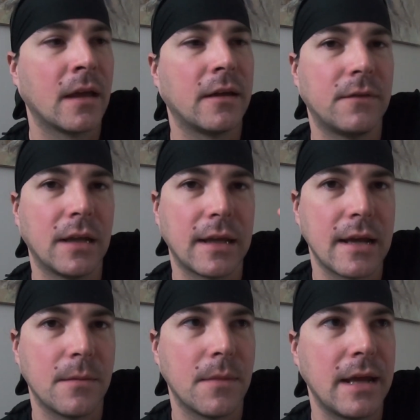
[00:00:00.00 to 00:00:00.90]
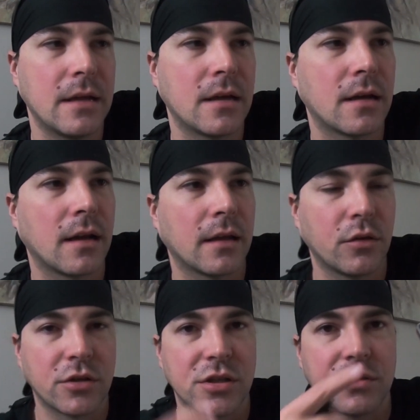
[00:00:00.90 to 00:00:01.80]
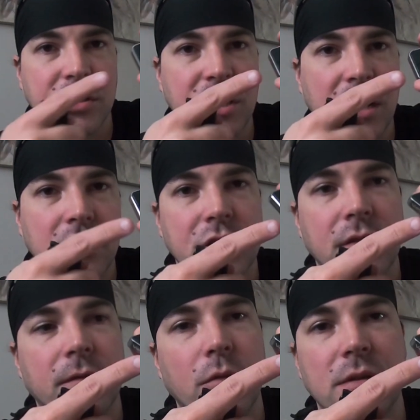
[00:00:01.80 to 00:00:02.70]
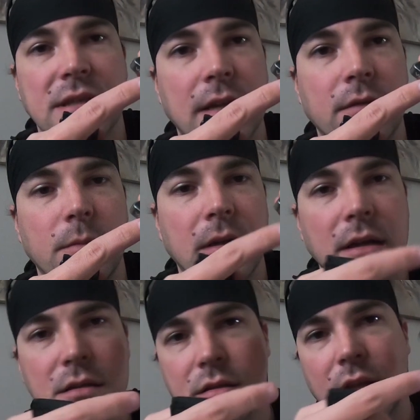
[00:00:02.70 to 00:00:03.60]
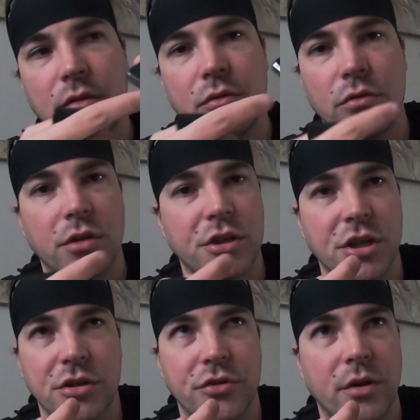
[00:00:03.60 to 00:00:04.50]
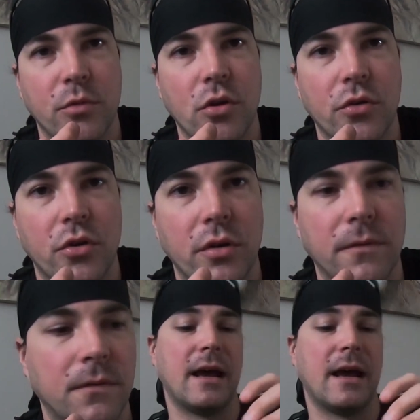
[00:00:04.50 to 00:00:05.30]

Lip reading: if they can make, like you can just recharge from the side, will be nice. Can you recharge your remote control?